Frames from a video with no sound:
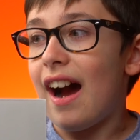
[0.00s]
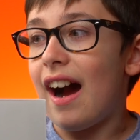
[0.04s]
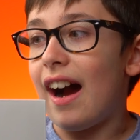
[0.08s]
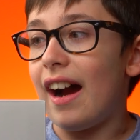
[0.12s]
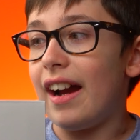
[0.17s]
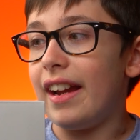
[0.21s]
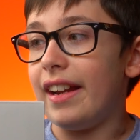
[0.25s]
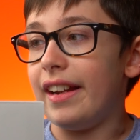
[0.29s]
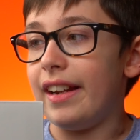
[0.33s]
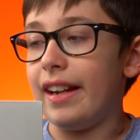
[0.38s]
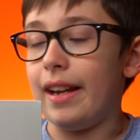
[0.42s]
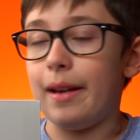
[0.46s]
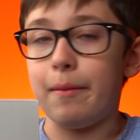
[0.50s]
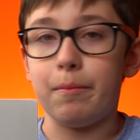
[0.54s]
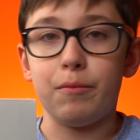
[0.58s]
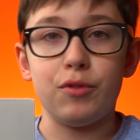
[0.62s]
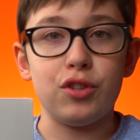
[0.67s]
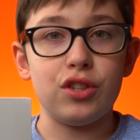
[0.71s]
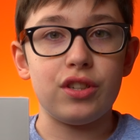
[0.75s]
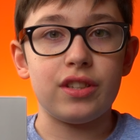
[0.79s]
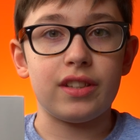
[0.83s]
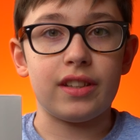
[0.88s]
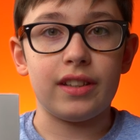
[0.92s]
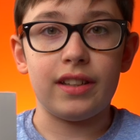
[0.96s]
I am
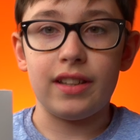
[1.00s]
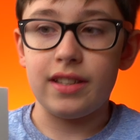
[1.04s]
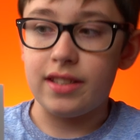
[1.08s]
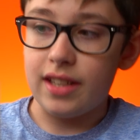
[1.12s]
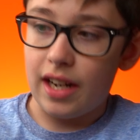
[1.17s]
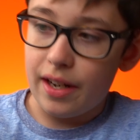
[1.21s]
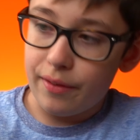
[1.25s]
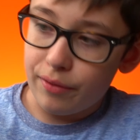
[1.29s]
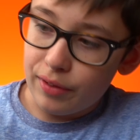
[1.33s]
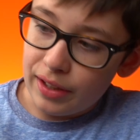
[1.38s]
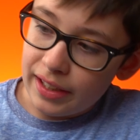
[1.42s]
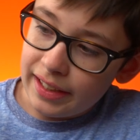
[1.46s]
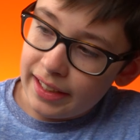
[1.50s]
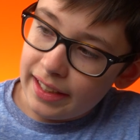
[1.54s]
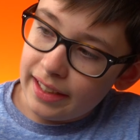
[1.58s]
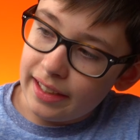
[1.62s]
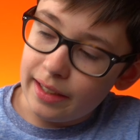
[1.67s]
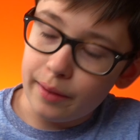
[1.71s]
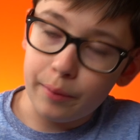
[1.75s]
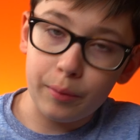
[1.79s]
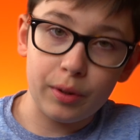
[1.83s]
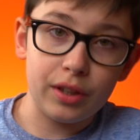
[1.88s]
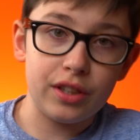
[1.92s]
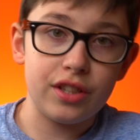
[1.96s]
just gonna dive right in,
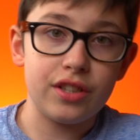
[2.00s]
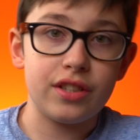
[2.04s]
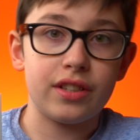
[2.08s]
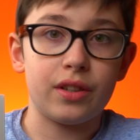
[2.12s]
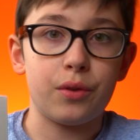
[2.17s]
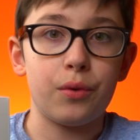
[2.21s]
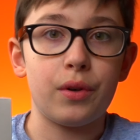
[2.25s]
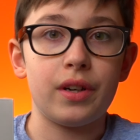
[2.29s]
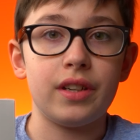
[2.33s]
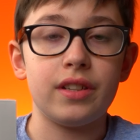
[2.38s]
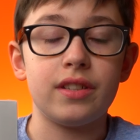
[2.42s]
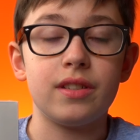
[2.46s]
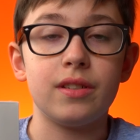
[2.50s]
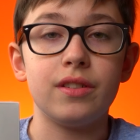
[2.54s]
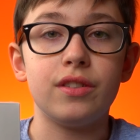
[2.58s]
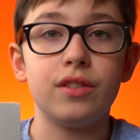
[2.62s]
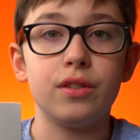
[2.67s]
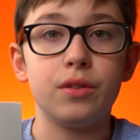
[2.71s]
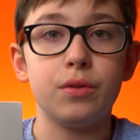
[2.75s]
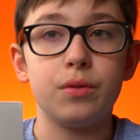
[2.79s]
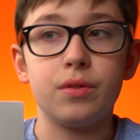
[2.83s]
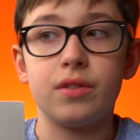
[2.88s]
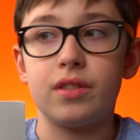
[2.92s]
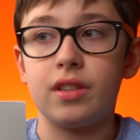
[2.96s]
and we're just going to
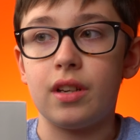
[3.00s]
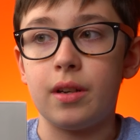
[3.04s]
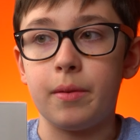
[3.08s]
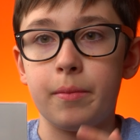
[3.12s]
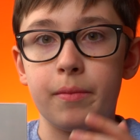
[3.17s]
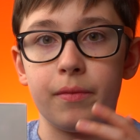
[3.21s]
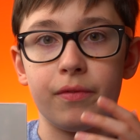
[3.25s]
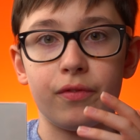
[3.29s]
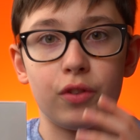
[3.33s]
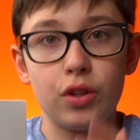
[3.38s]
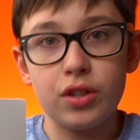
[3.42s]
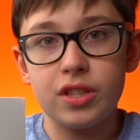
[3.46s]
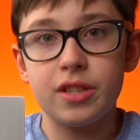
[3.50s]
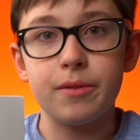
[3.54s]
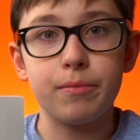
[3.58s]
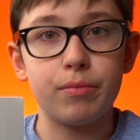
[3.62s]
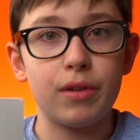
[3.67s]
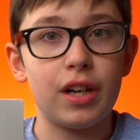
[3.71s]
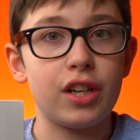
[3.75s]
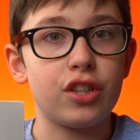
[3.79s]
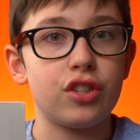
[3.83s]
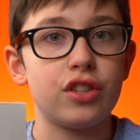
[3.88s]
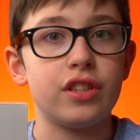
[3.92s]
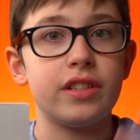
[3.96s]
do some first
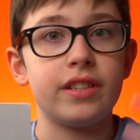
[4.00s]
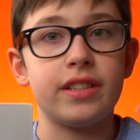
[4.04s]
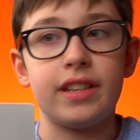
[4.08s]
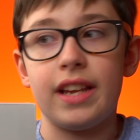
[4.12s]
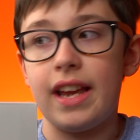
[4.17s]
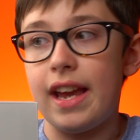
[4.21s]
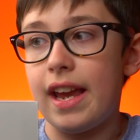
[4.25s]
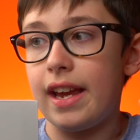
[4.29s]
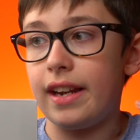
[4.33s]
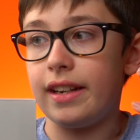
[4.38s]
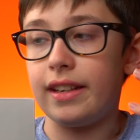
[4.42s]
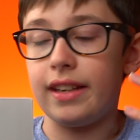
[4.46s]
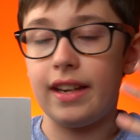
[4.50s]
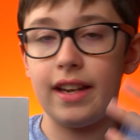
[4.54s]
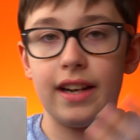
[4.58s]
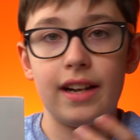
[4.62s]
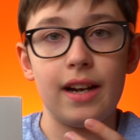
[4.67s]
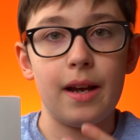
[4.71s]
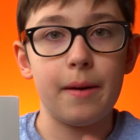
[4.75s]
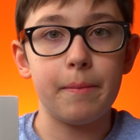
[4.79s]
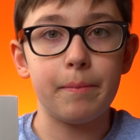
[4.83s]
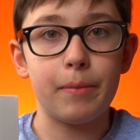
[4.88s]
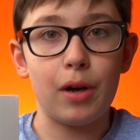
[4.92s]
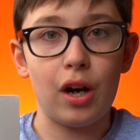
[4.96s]
impressions and
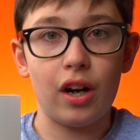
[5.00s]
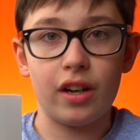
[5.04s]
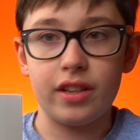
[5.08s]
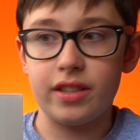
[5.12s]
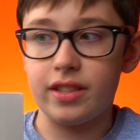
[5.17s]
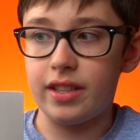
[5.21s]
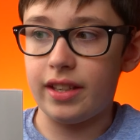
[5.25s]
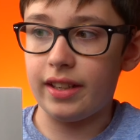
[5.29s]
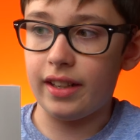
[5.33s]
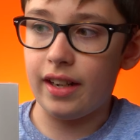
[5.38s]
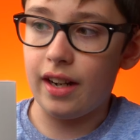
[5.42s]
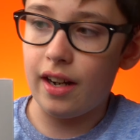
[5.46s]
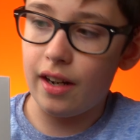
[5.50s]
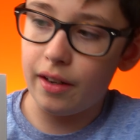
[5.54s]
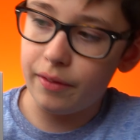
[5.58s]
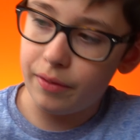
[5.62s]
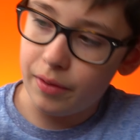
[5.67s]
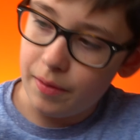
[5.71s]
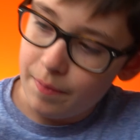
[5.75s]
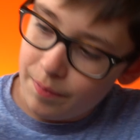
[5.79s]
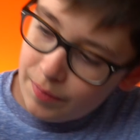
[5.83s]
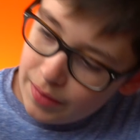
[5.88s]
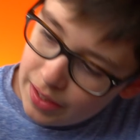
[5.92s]
an unboxing of